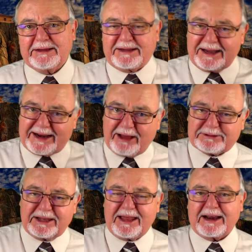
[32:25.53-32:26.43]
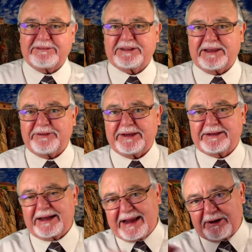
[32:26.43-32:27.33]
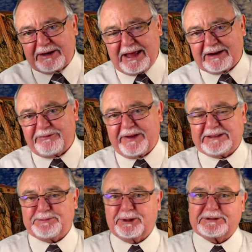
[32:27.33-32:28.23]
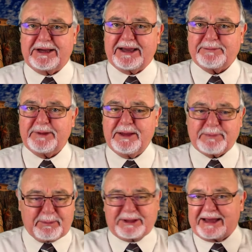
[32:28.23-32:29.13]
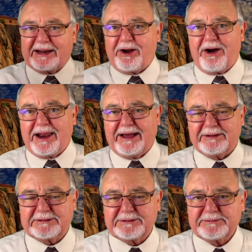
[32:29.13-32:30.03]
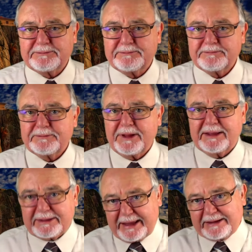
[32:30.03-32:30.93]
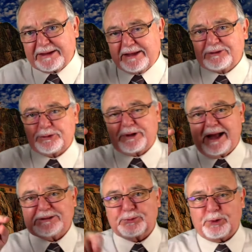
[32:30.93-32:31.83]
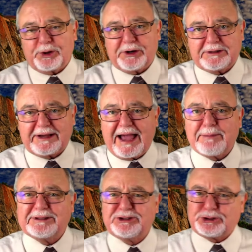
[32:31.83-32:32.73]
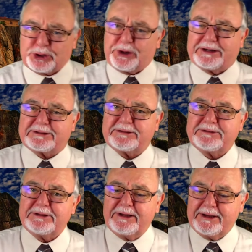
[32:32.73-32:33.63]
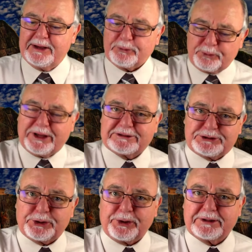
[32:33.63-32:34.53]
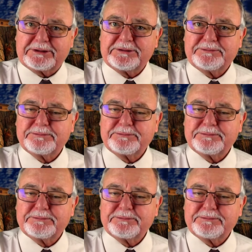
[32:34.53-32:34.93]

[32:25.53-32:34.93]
Cut out a lot of T V. Cut out a lot of Facebook time. Maybe cut it all out. Get into God's Word. Time is short, real short.